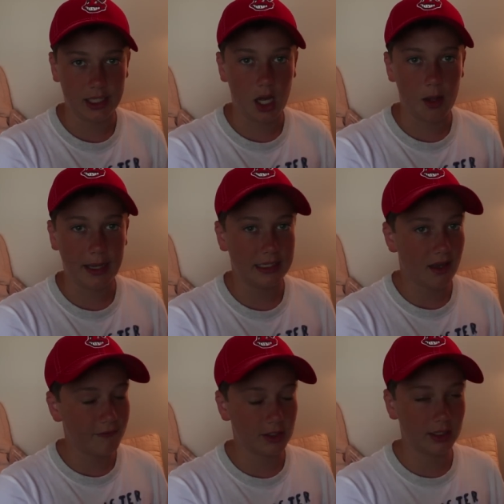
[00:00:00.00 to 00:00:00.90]
Um, I
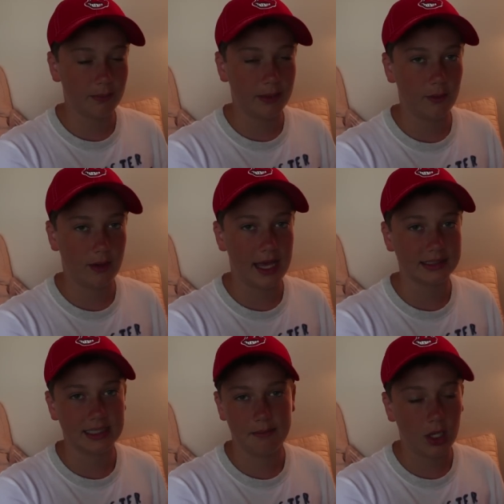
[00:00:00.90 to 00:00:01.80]
never clicked my own
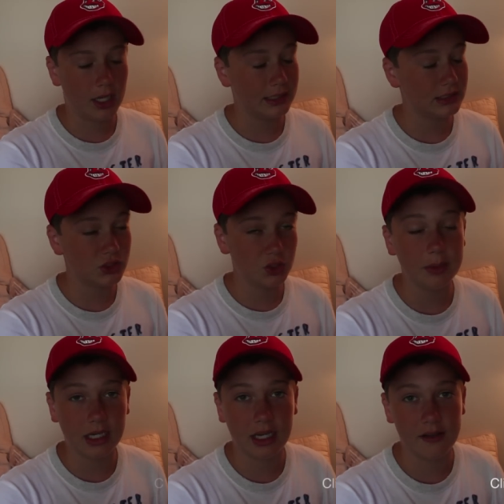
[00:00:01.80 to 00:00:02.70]
ads. I'm not
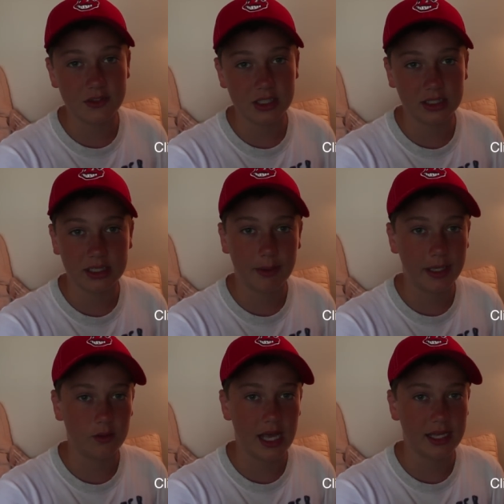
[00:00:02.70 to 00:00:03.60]
stupid enough to click my
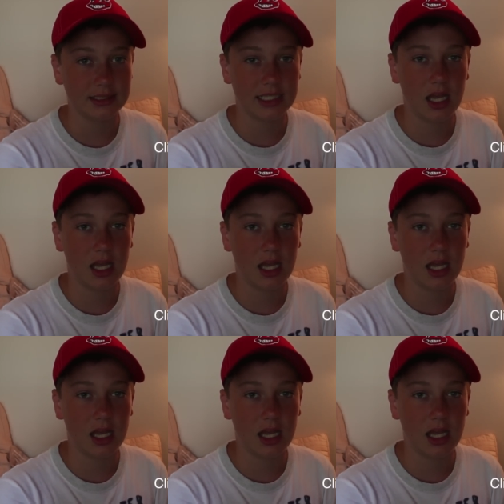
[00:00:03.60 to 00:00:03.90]
own ads.